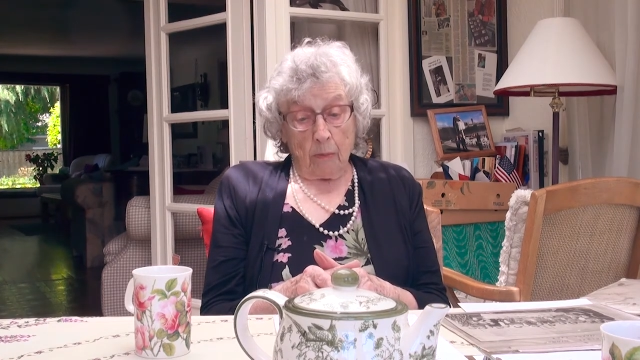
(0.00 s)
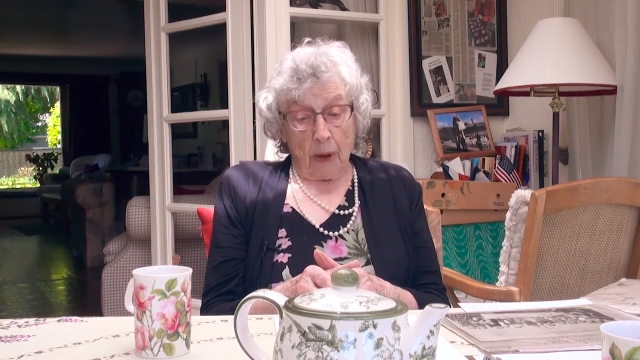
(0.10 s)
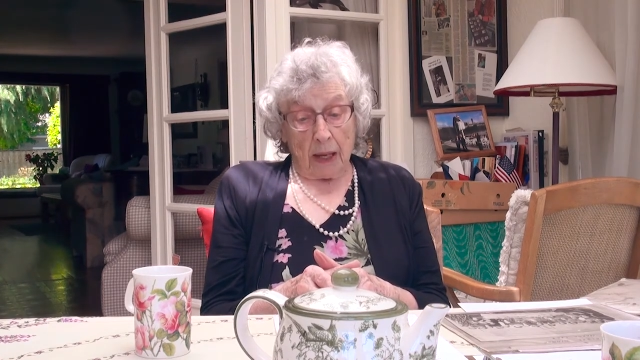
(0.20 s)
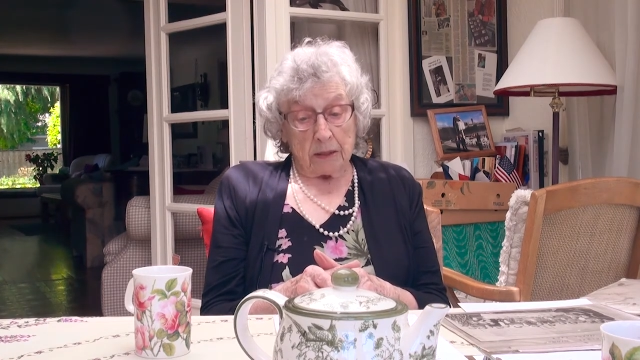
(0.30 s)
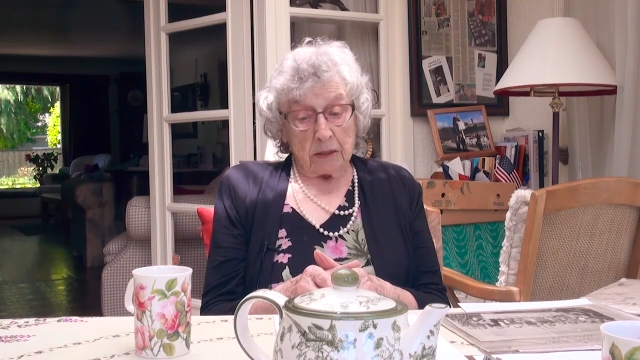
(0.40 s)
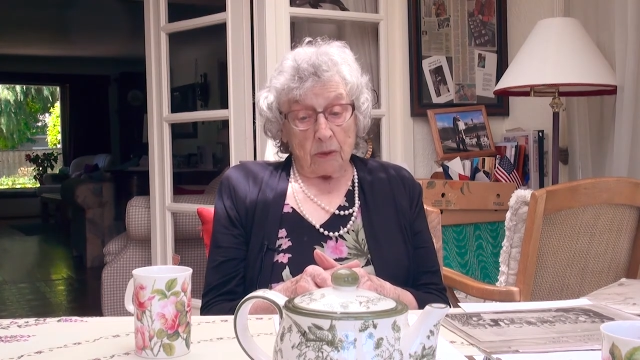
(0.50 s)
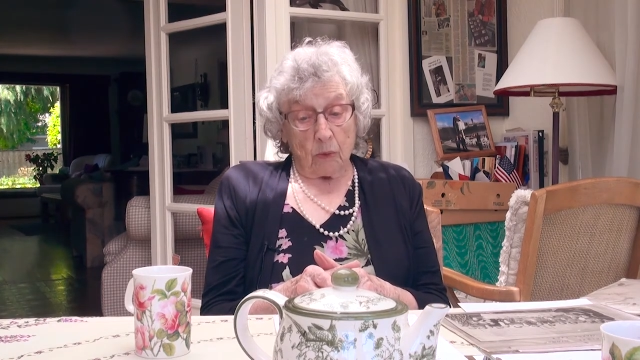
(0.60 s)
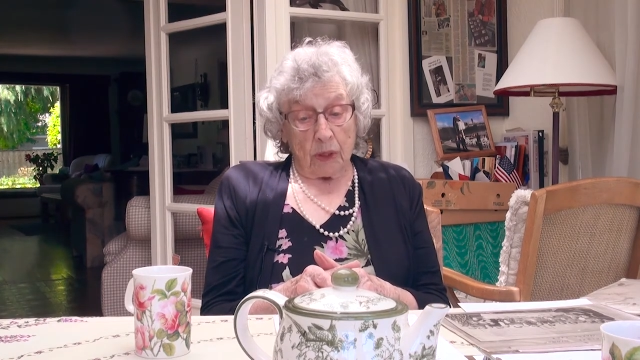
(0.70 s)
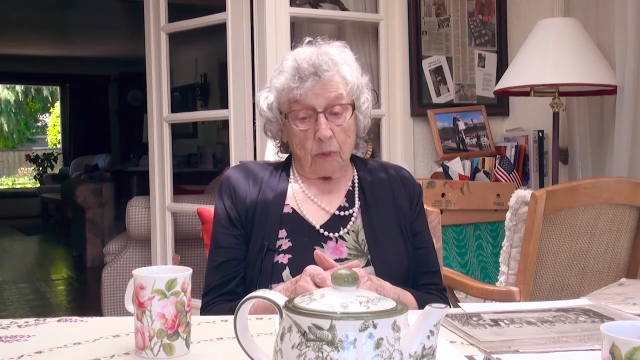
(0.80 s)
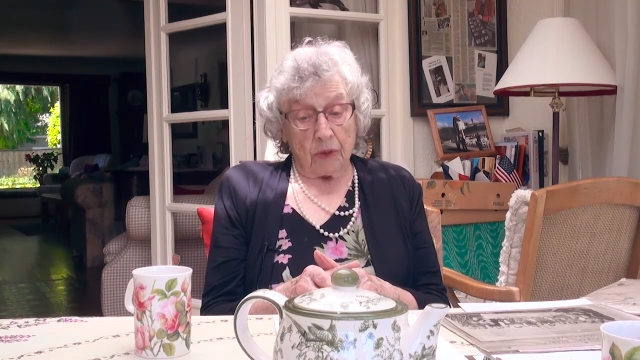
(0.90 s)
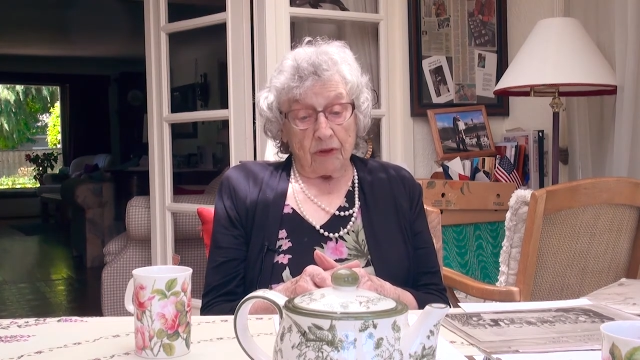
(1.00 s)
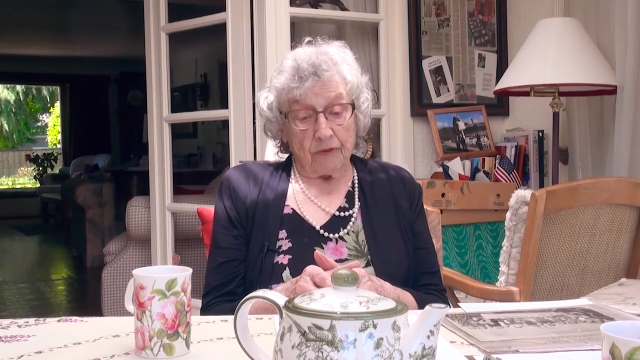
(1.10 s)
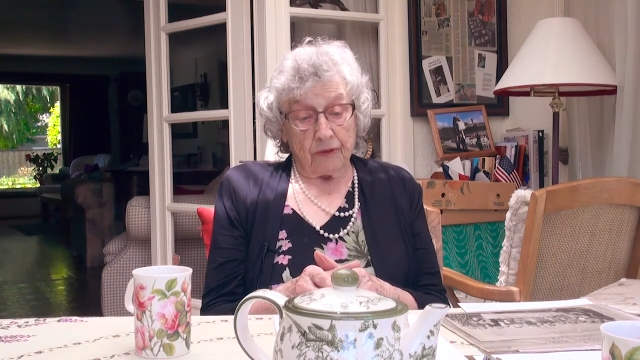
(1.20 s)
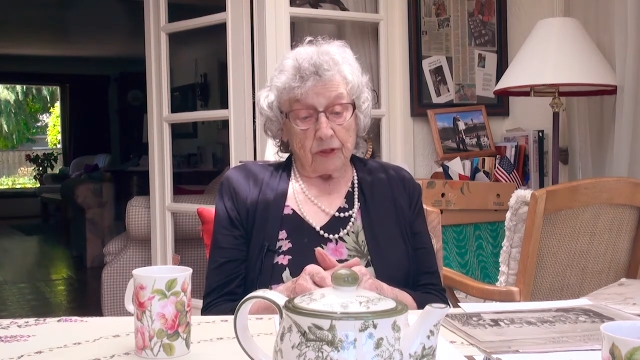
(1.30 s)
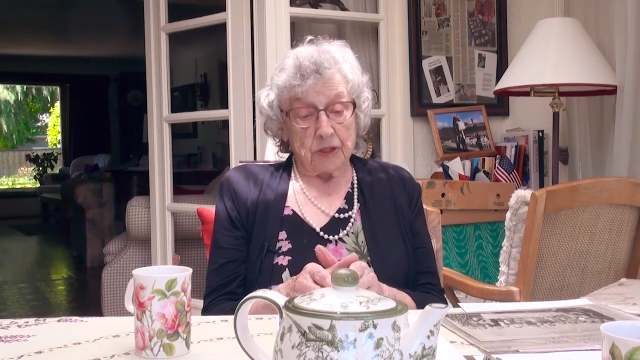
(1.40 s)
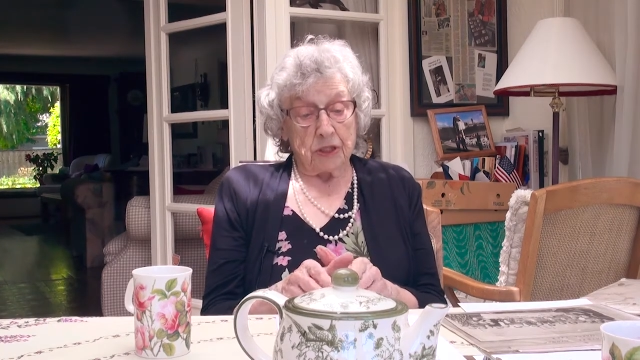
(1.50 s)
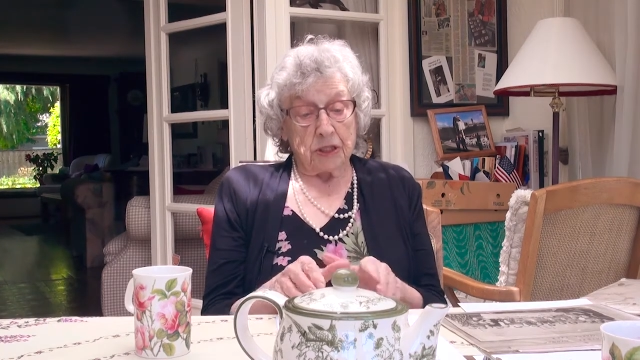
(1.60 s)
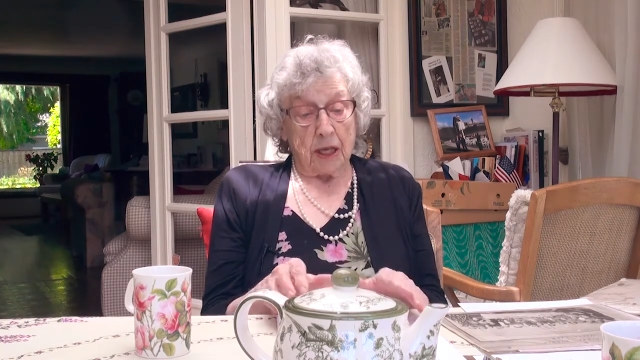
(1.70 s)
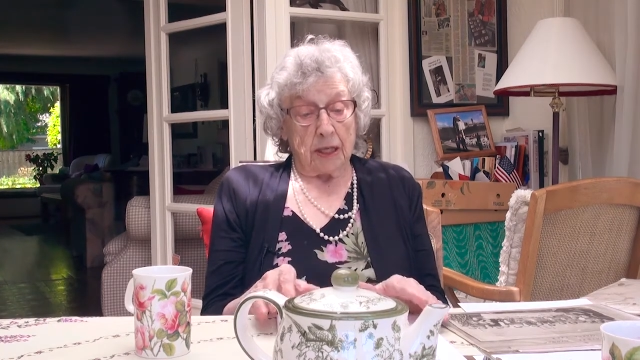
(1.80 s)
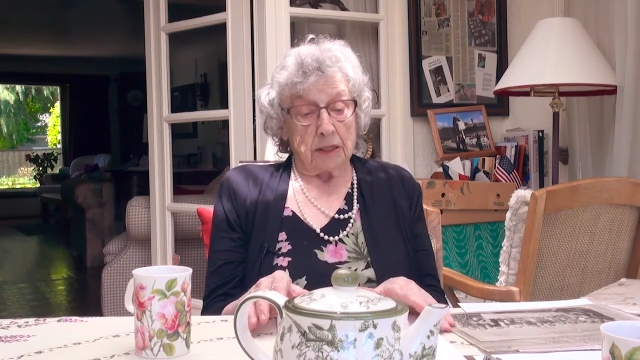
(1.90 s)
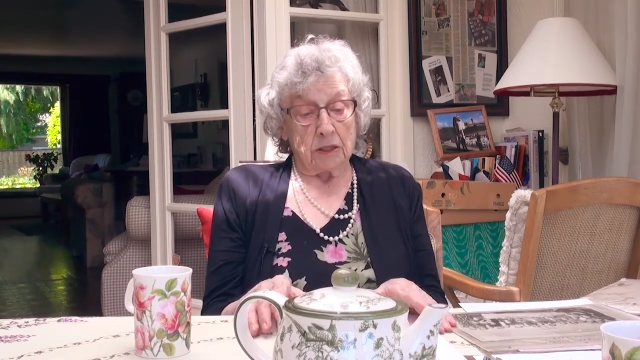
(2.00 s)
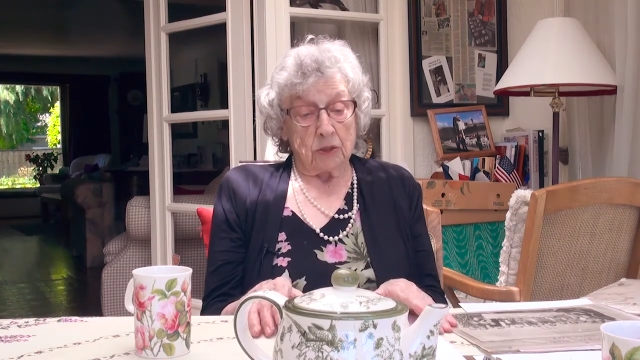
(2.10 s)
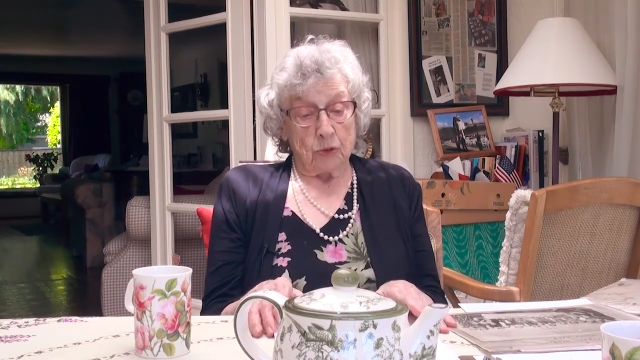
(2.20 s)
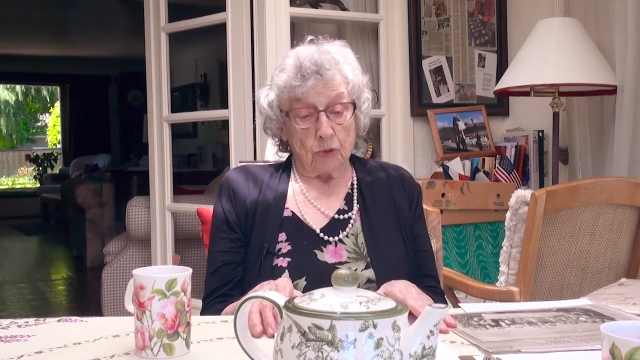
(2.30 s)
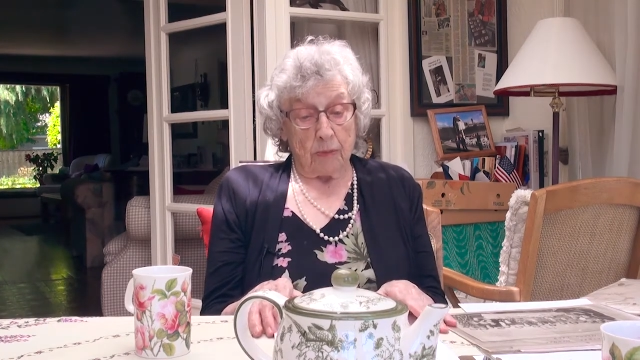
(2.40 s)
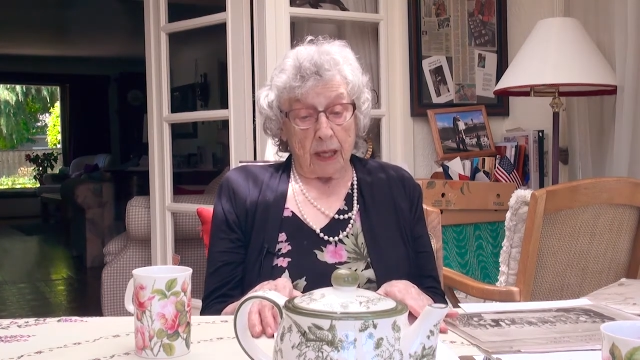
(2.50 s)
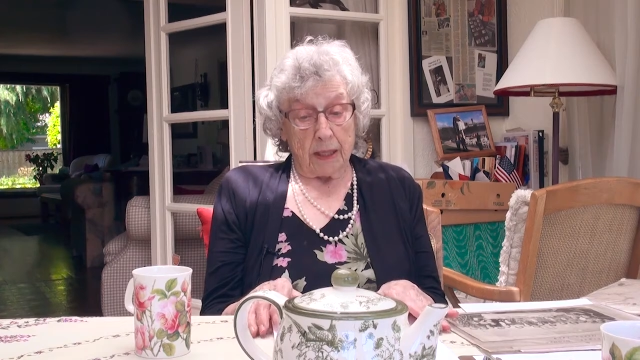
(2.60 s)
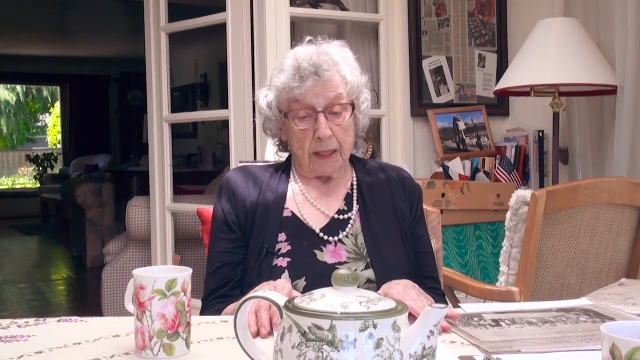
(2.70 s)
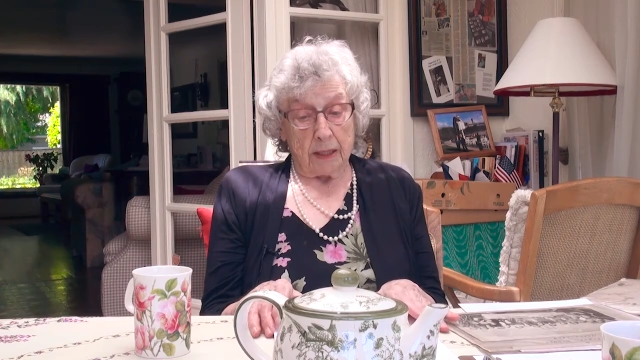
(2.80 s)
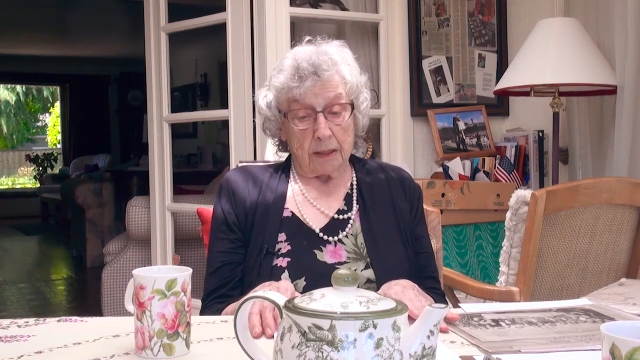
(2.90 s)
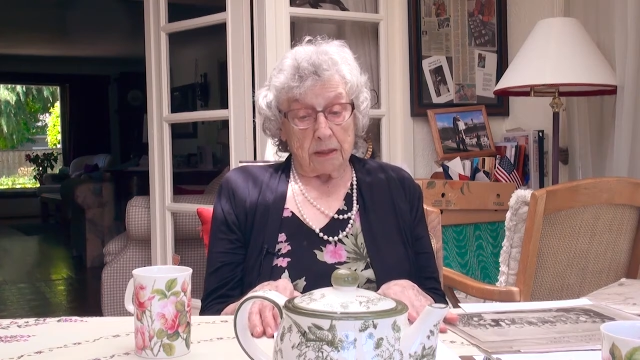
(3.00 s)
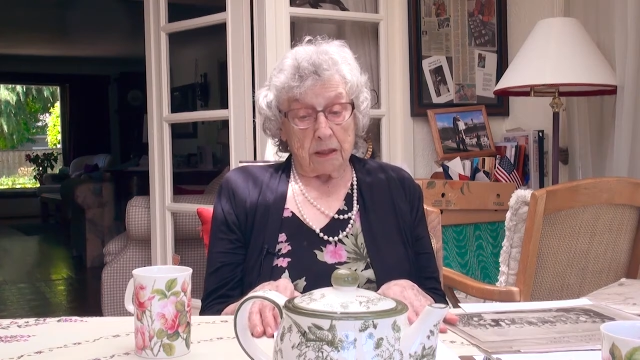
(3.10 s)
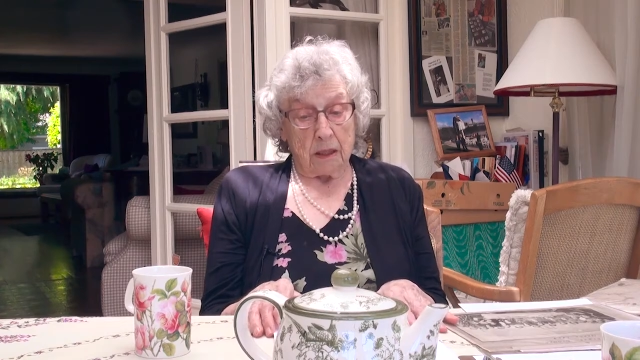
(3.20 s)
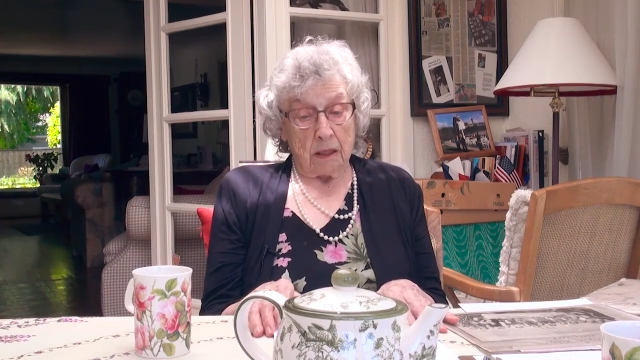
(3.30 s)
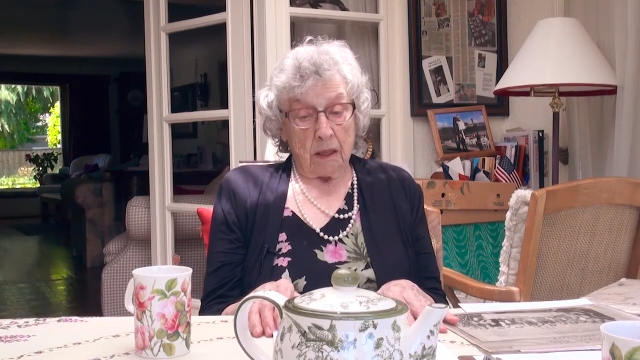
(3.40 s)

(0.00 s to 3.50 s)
but we were the first state to make it